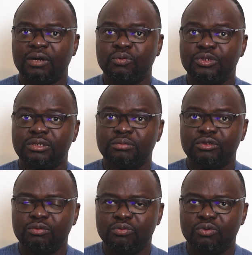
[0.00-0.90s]
which
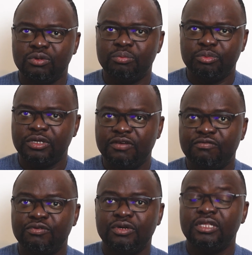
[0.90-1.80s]
will
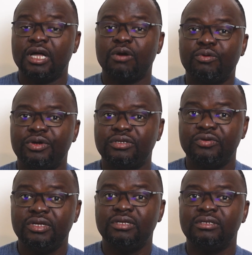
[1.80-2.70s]
give you inaccurate
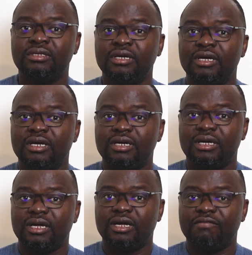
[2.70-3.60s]
reading,
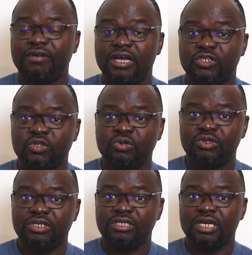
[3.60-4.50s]
fire
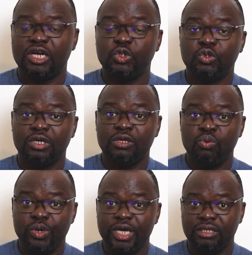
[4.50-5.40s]
extinguishers are usually
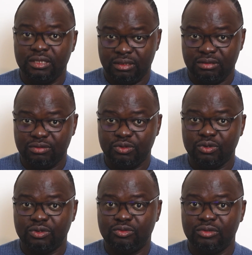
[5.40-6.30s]
weighed,
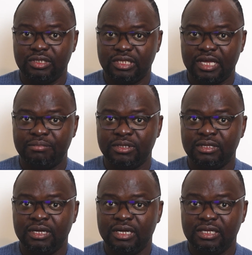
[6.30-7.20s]
to
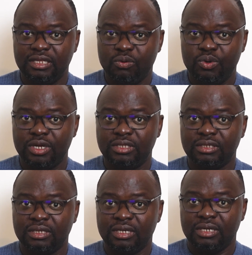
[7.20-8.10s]
determine the
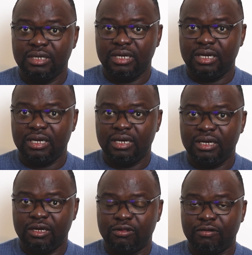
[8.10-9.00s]
weight,
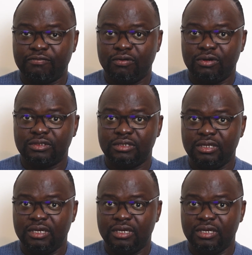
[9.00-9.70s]
and of course